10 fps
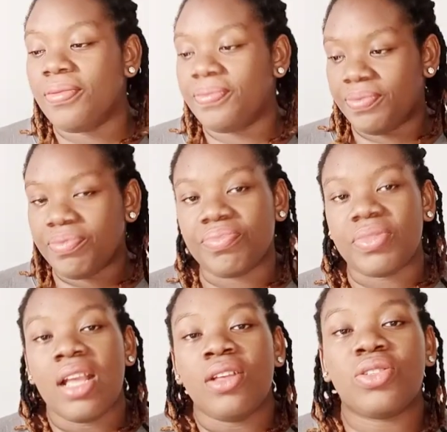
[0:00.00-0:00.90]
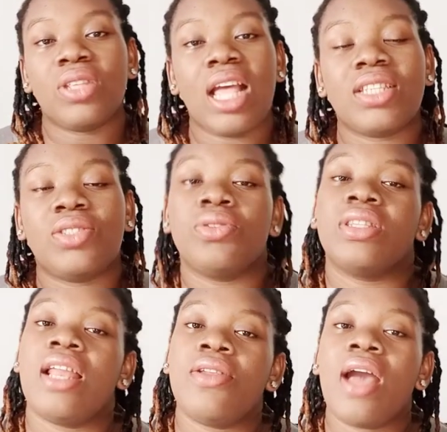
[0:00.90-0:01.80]
Mm-hmm. So that's to
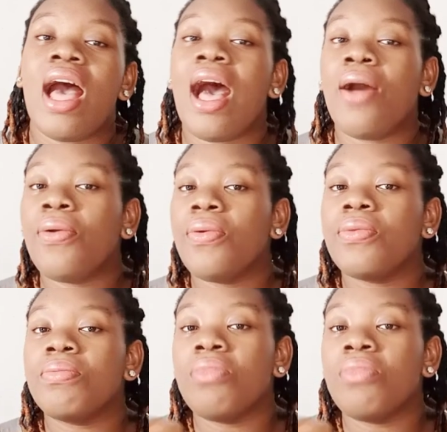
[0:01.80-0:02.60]
tell you how